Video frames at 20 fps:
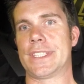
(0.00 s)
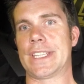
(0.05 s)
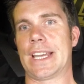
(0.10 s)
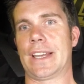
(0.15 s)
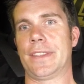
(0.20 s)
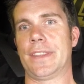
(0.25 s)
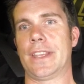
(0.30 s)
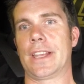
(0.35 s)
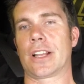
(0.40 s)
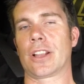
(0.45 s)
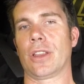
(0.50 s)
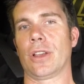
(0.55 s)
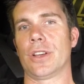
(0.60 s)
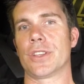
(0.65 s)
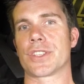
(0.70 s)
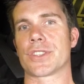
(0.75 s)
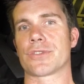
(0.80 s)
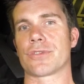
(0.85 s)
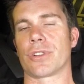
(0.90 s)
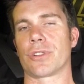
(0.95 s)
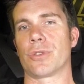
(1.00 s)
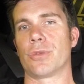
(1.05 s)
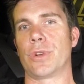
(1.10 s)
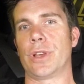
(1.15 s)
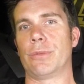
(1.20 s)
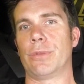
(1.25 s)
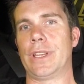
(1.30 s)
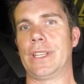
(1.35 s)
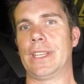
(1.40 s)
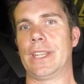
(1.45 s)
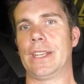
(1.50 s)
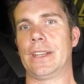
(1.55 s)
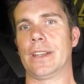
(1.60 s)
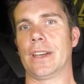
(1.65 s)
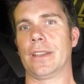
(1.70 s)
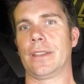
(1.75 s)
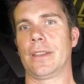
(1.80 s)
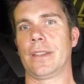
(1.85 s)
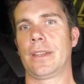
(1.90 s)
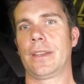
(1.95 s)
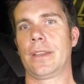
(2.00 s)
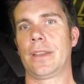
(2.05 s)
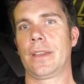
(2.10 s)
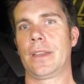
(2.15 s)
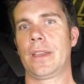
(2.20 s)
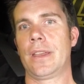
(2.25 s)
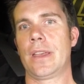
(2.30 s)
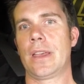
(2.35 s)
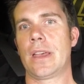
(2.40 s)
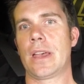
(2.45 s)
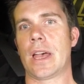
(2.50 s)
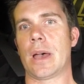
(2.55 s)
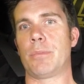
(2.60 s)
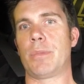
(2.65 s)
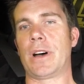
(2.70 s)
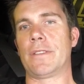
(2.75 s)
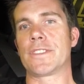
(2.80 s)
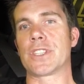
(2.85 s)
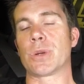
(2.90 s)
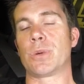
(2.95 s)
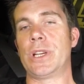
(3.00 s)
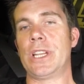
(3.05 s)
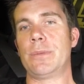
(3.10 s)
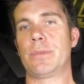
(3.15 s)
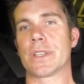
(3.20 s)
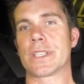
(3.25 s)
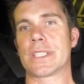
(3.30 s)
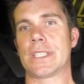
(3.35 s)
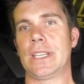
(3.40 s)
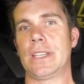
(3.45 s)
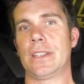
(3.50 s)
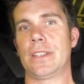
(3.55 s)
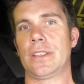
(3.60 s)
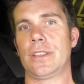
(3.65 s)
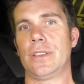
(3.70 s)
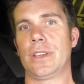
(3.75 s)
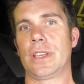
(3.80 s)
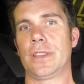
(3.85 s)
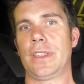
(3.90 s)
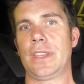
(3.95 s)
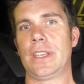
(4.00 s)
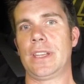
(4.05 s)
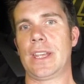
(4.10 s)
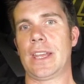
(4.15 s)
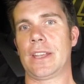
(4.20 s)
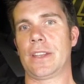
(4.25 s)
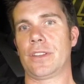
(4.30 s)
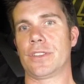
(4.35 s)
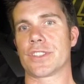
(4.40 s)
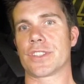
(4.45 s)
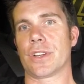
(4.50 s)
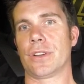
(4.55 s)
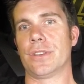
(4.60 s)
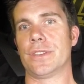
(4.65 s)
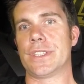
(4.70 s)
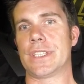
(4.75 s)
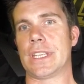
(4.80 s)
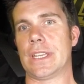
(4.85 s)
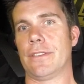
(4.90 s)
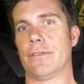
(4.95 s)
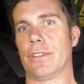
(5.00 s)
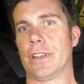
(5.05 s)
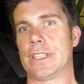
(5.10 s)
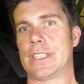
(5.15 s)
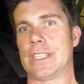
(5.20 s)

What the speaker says: down near closed throttle where we need it. Above 20%, you can then add zones every